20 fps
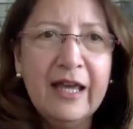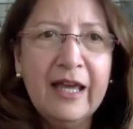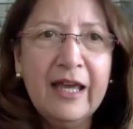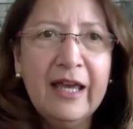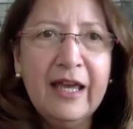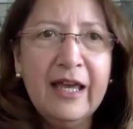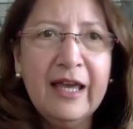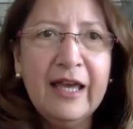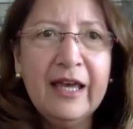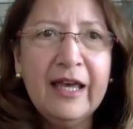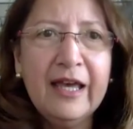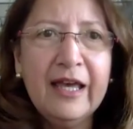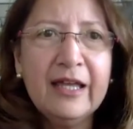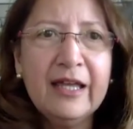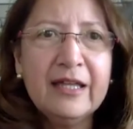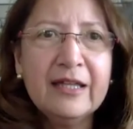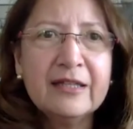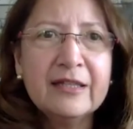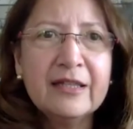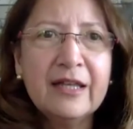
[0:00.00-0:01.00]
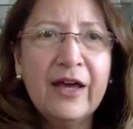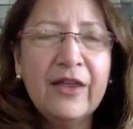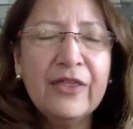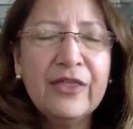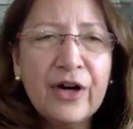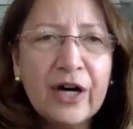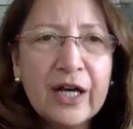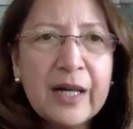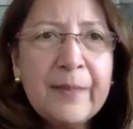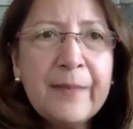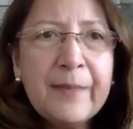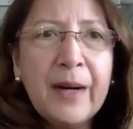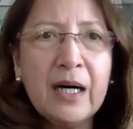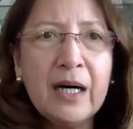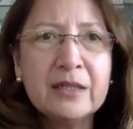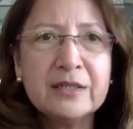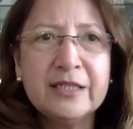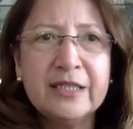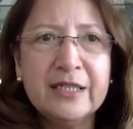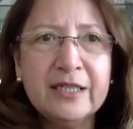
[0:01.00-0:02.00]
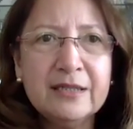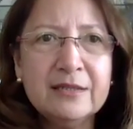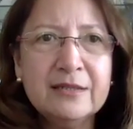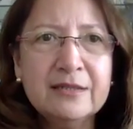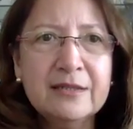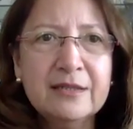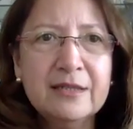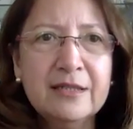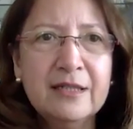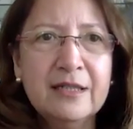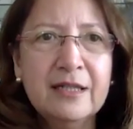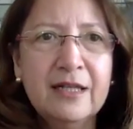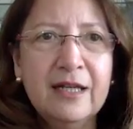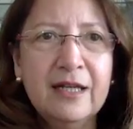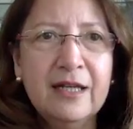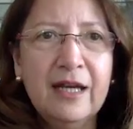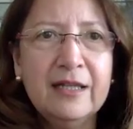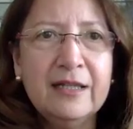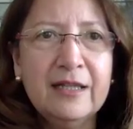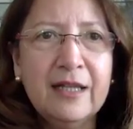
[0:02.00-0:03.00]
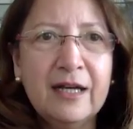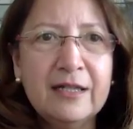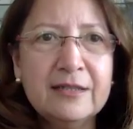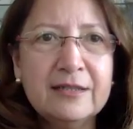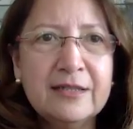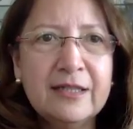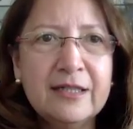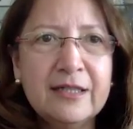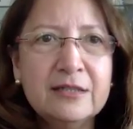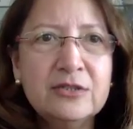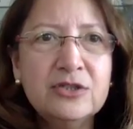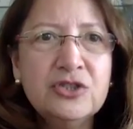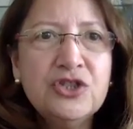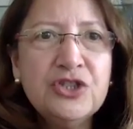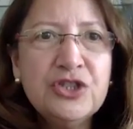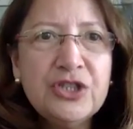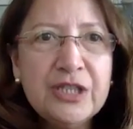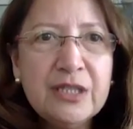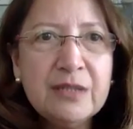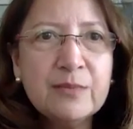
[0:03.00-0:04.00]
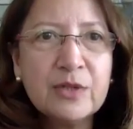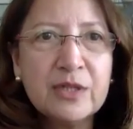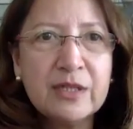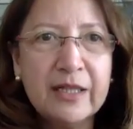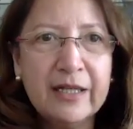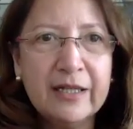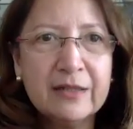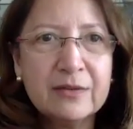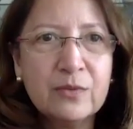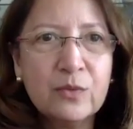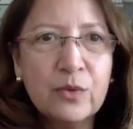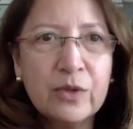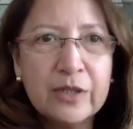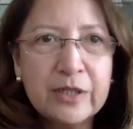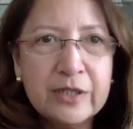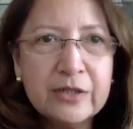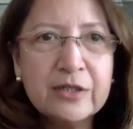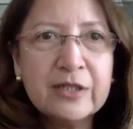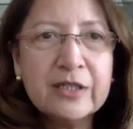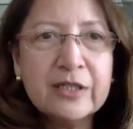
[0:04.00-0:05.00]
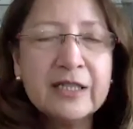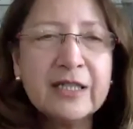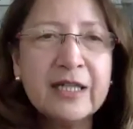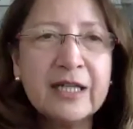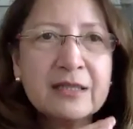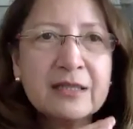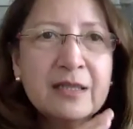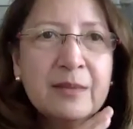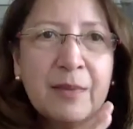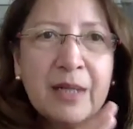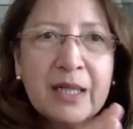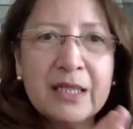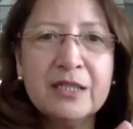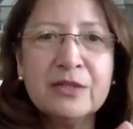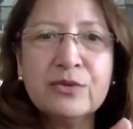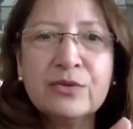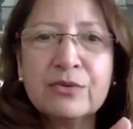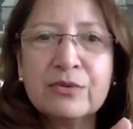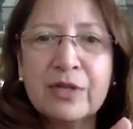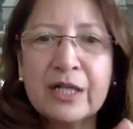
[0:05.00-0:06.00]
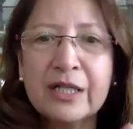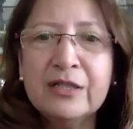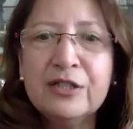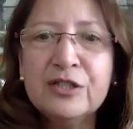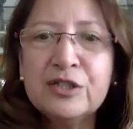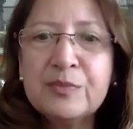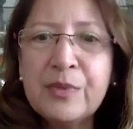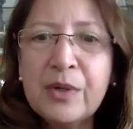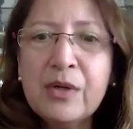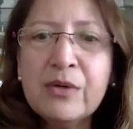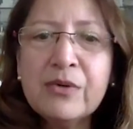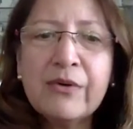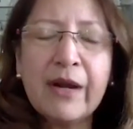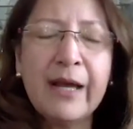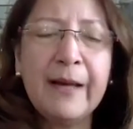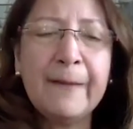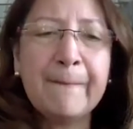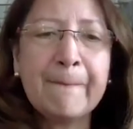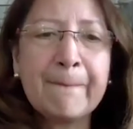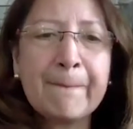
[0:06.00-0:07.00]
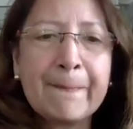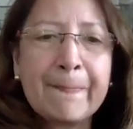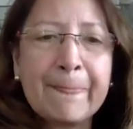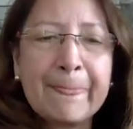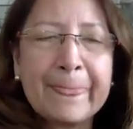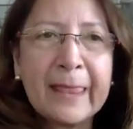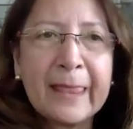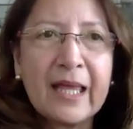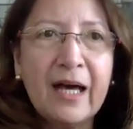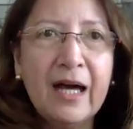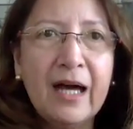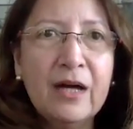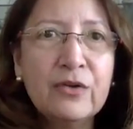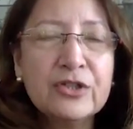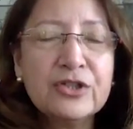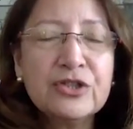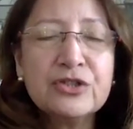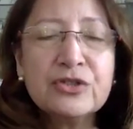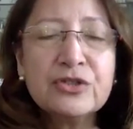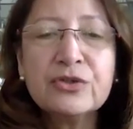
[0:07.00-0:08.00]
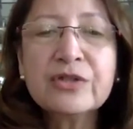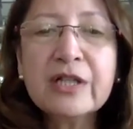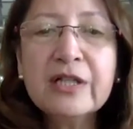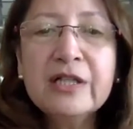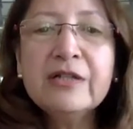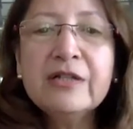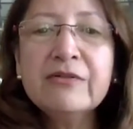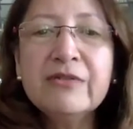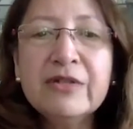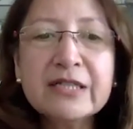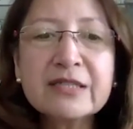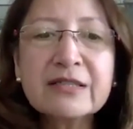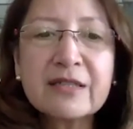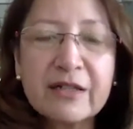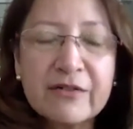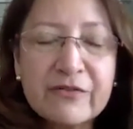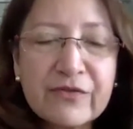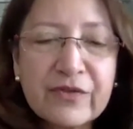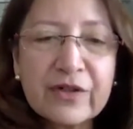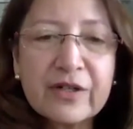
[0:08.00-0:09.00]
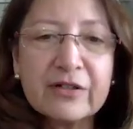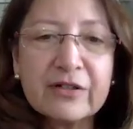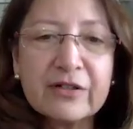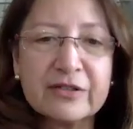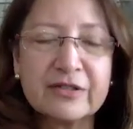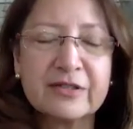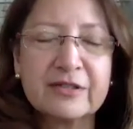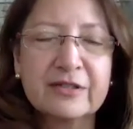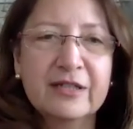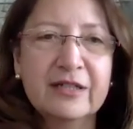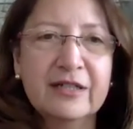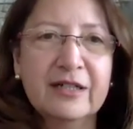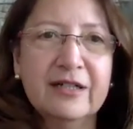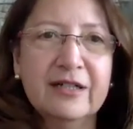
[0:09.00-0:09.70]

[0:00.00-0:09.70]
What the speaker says: And I thought about it. And I said, gee, Monette, where are you going to get the money to run this program? I was totally risk averse.